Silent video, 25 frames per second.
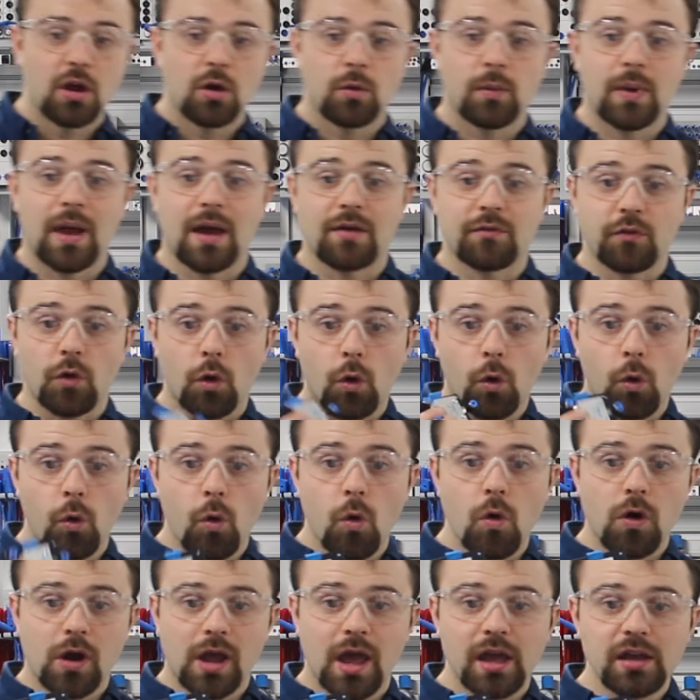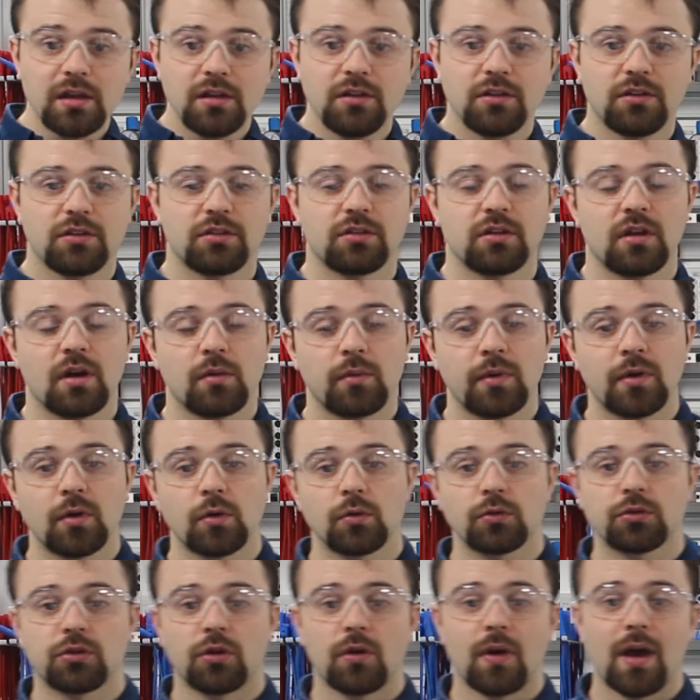We have OR gates and we
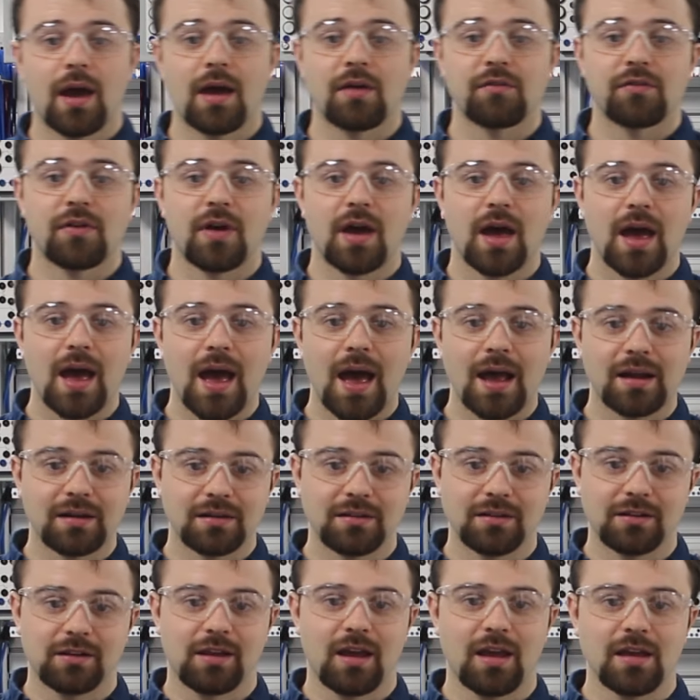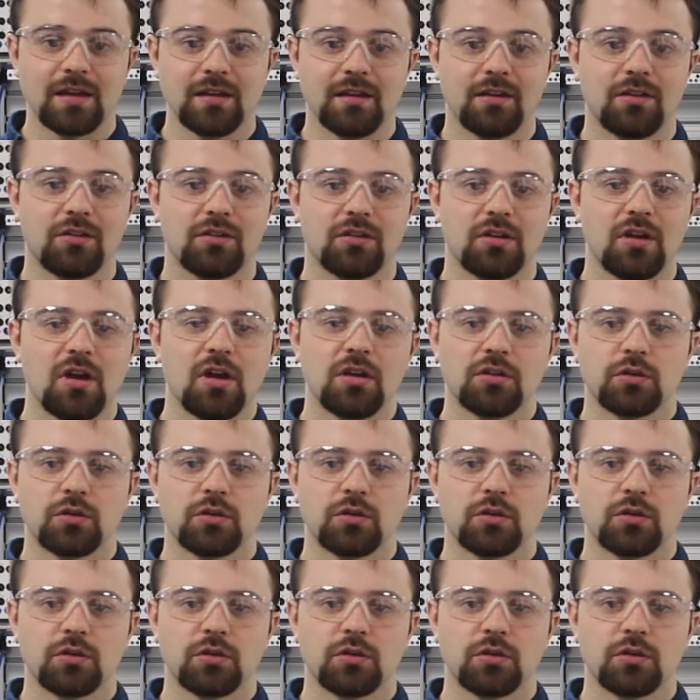also have AND gates.